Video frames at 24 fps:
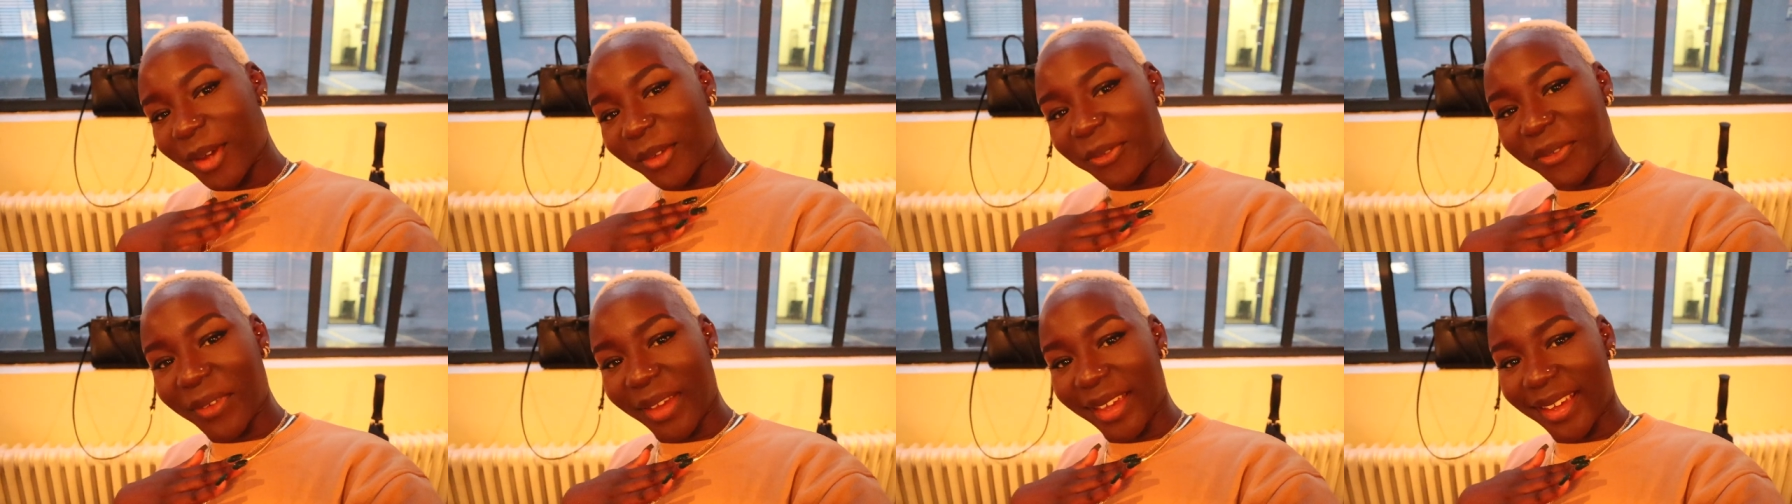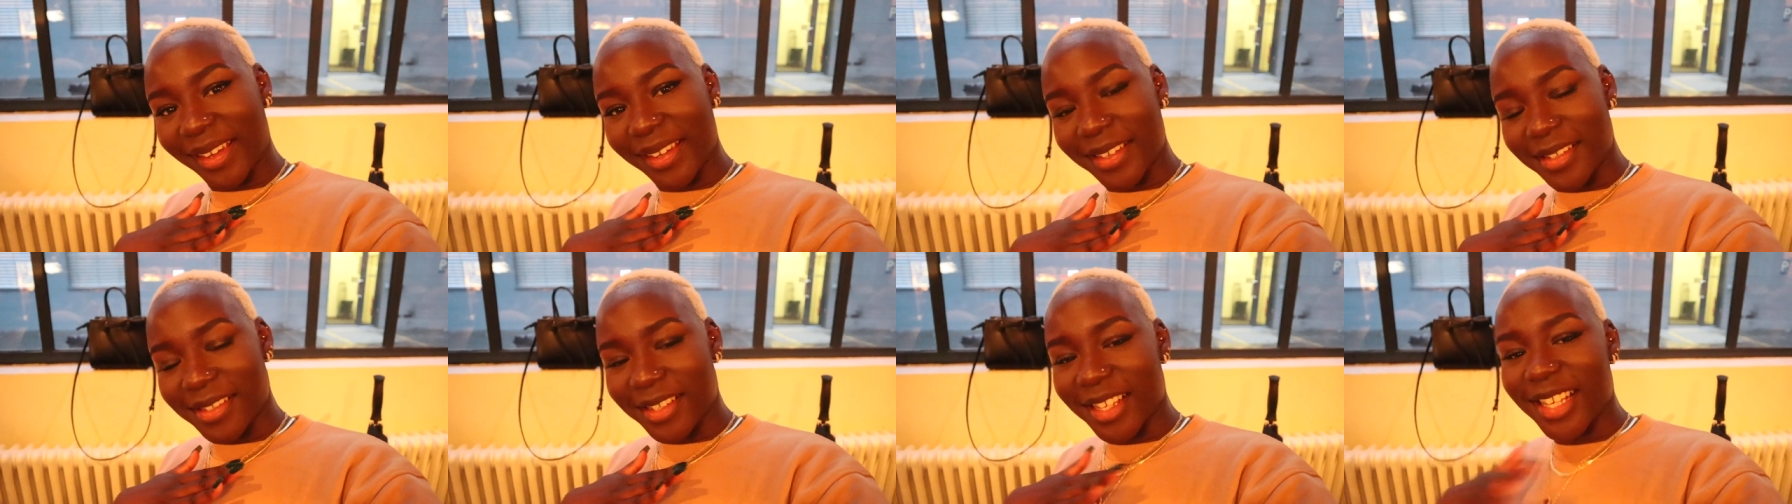my
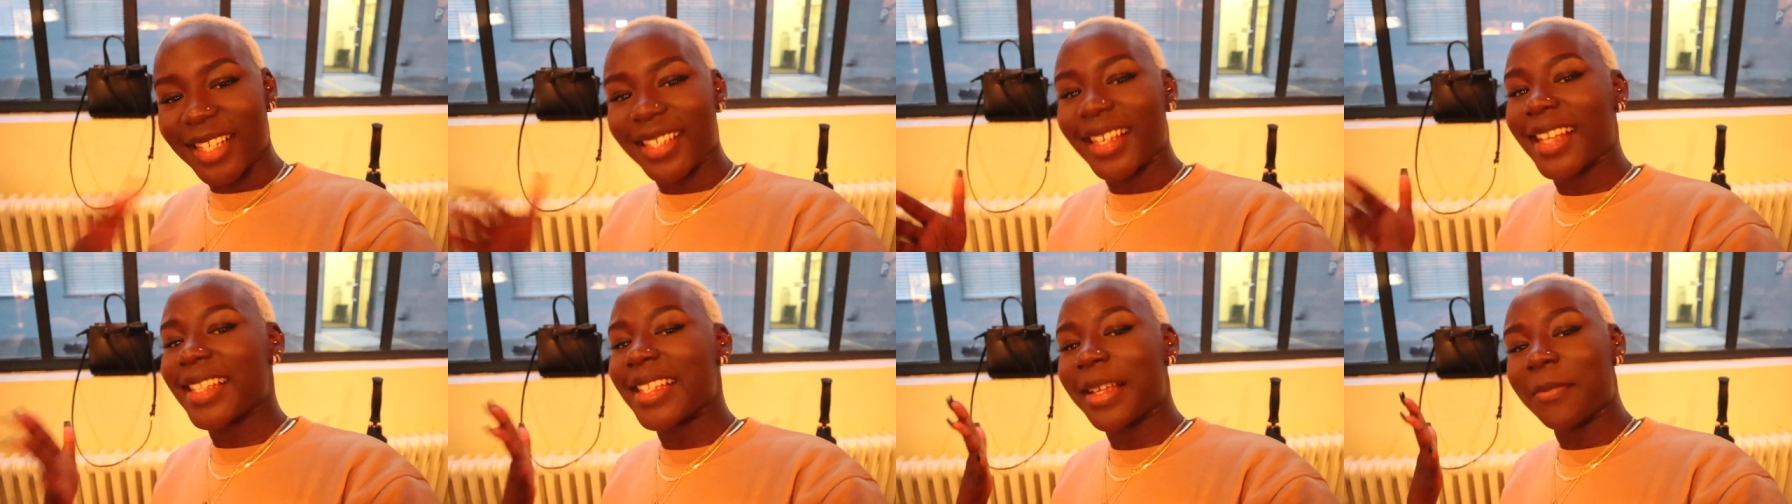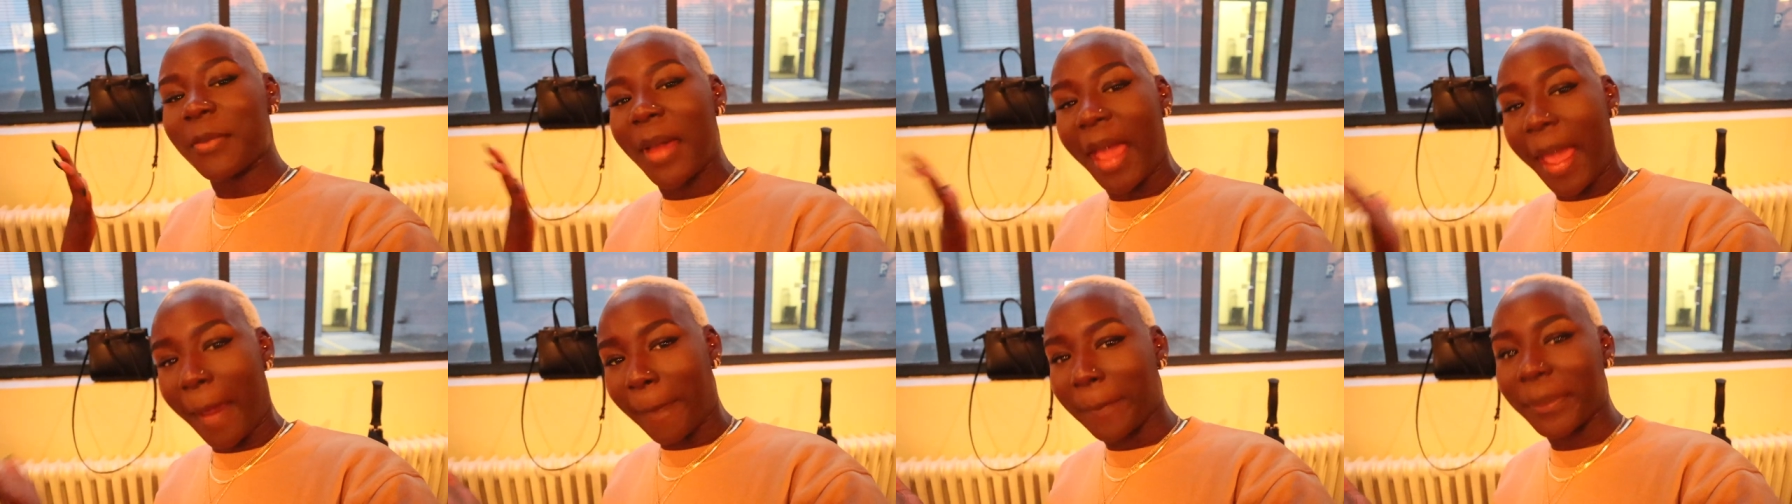face. It's because
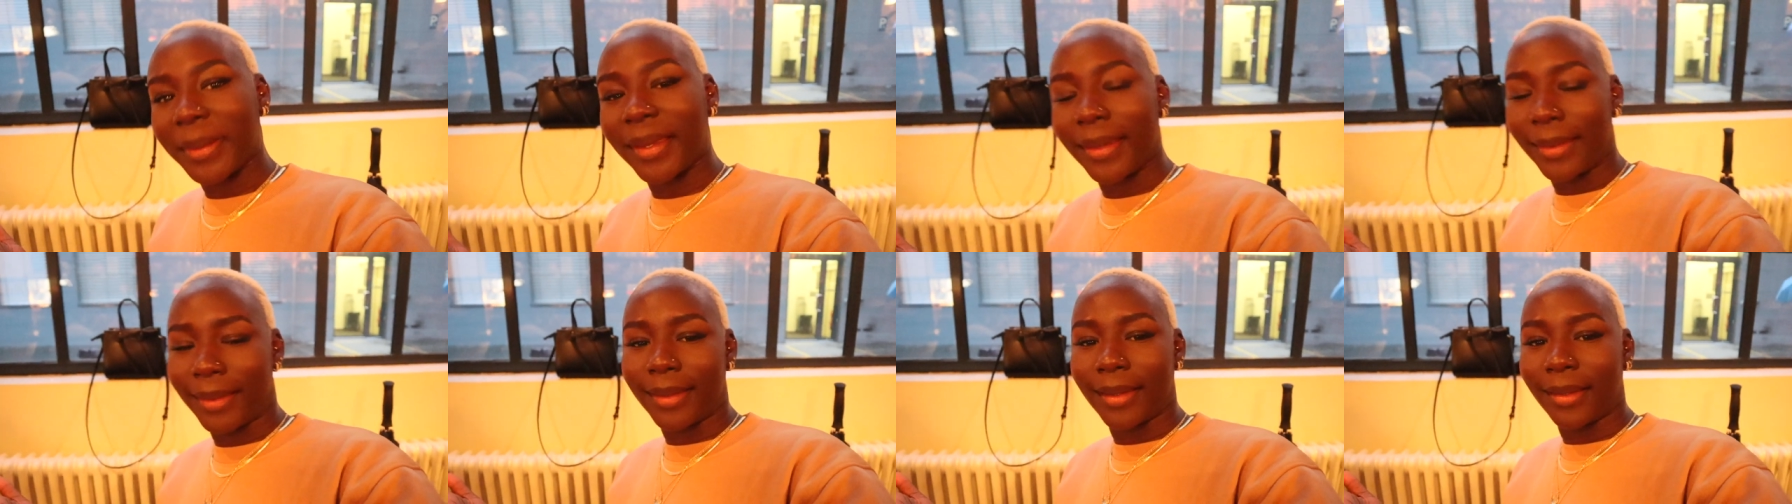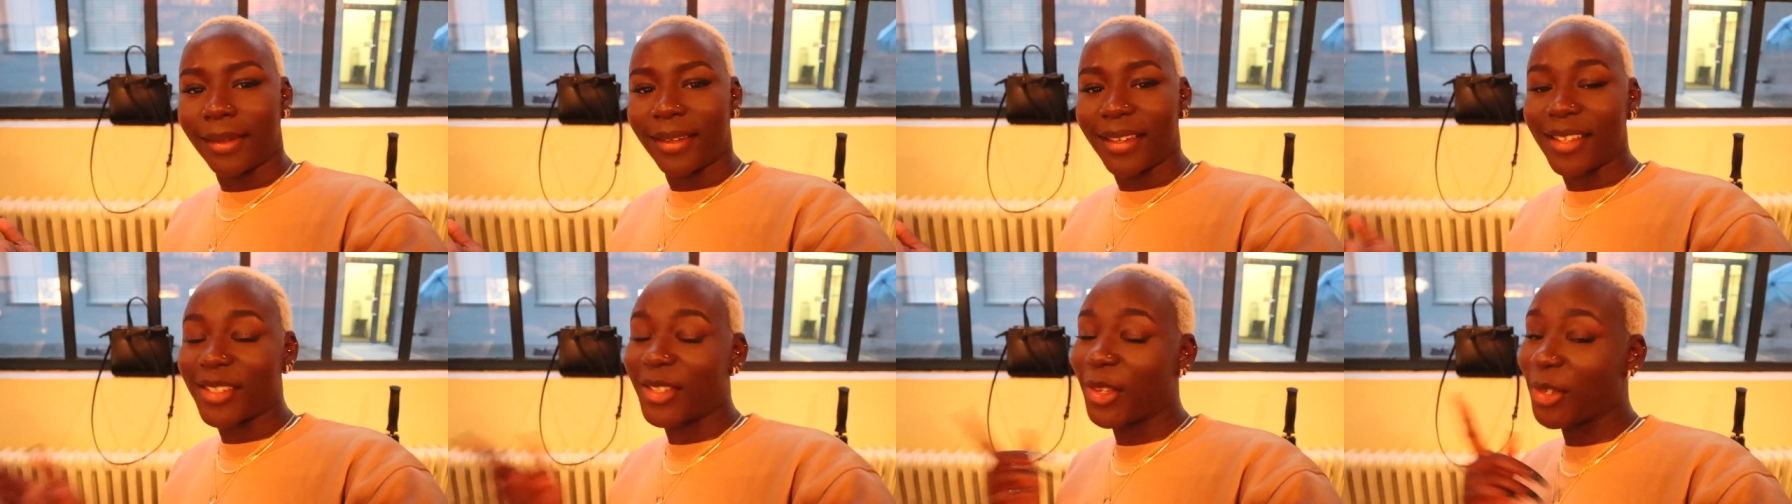I'm happy.
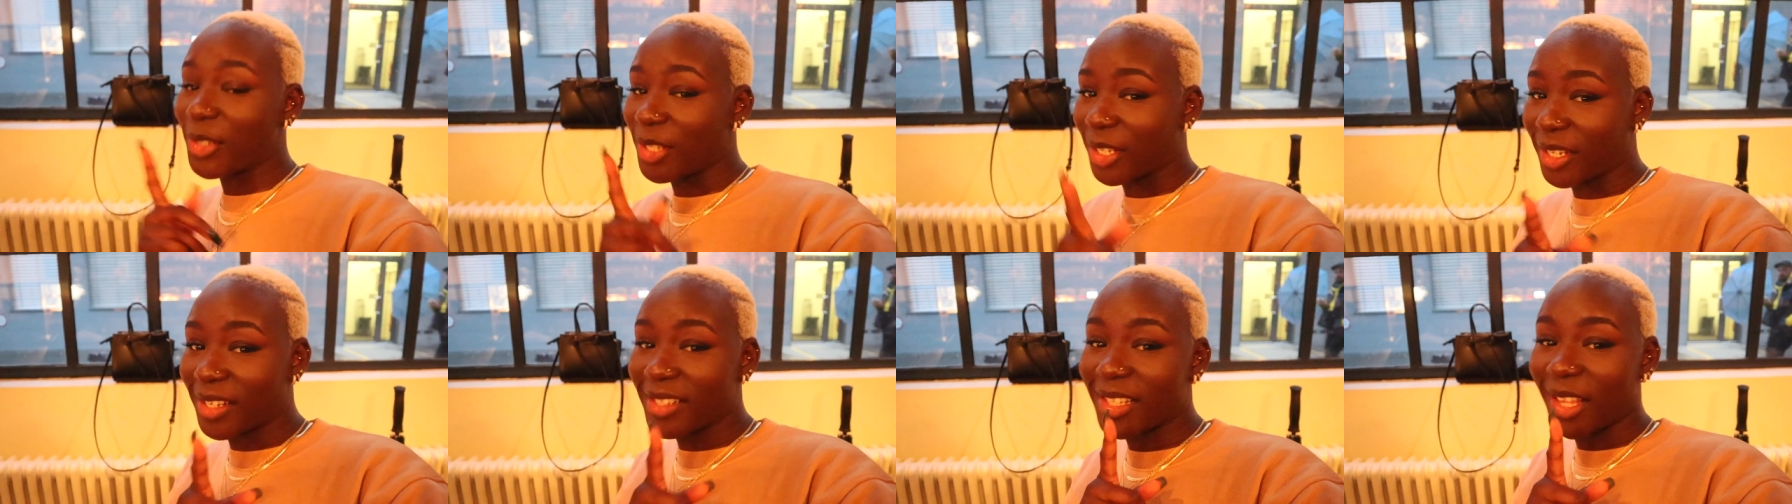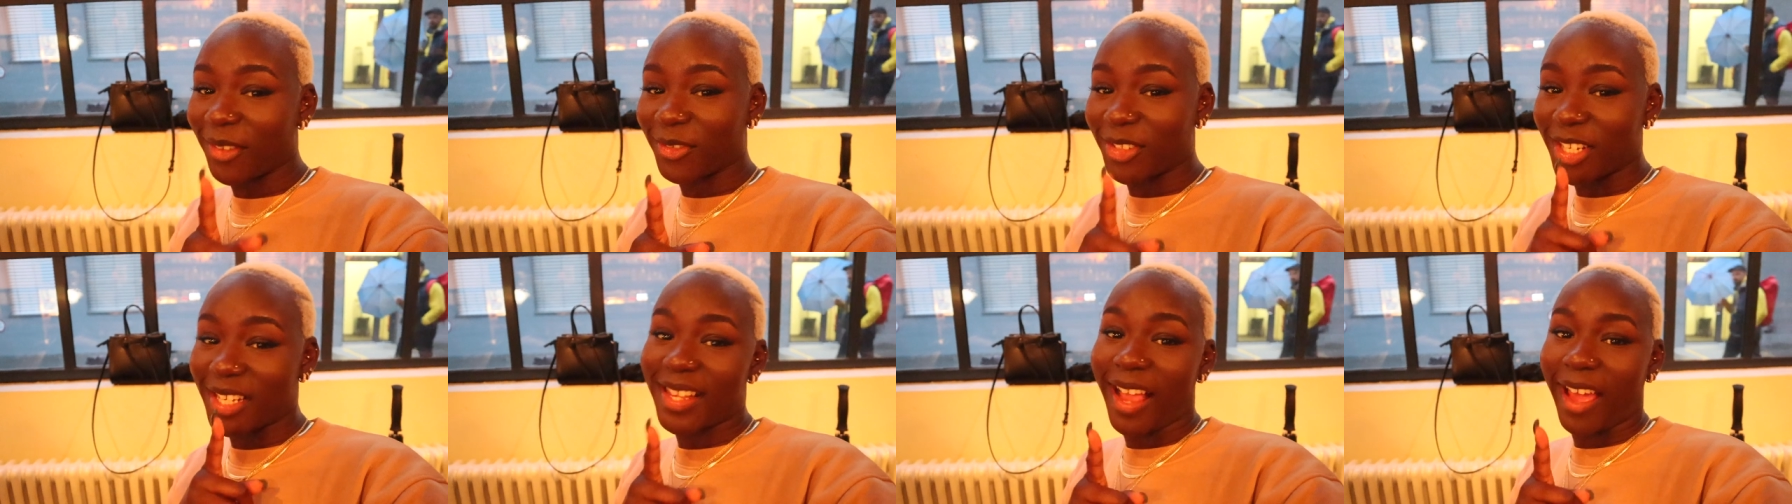It's also because
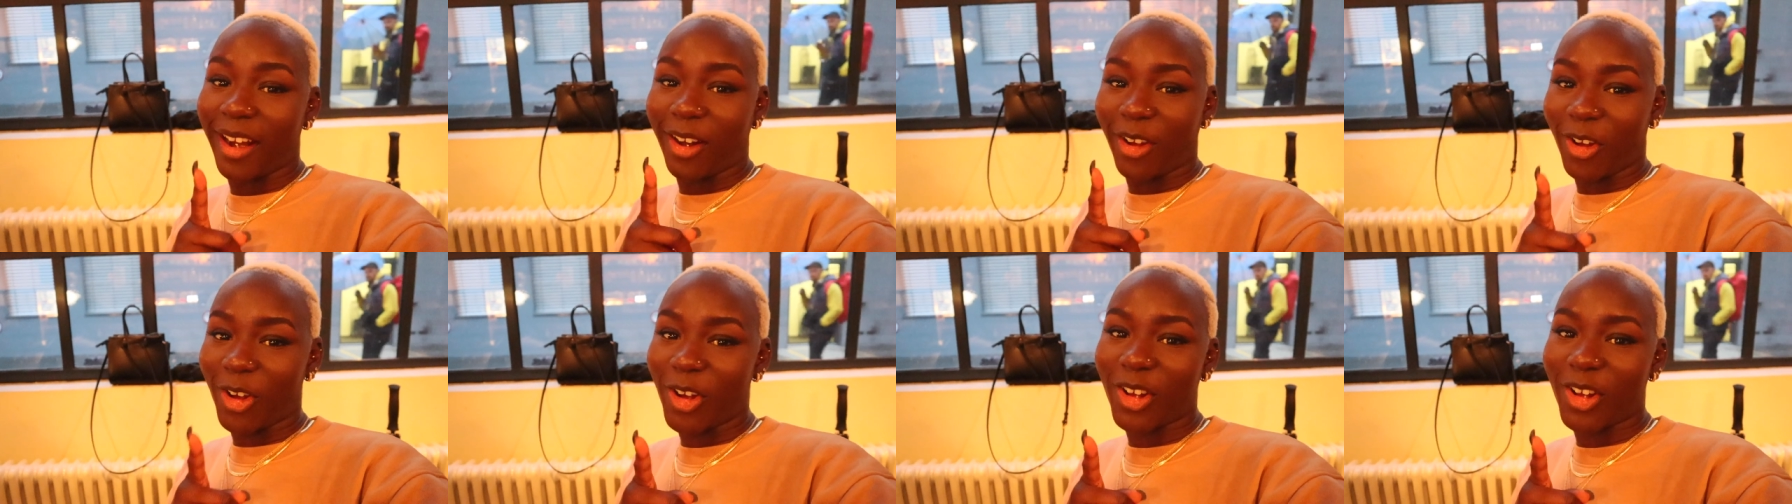I've just had a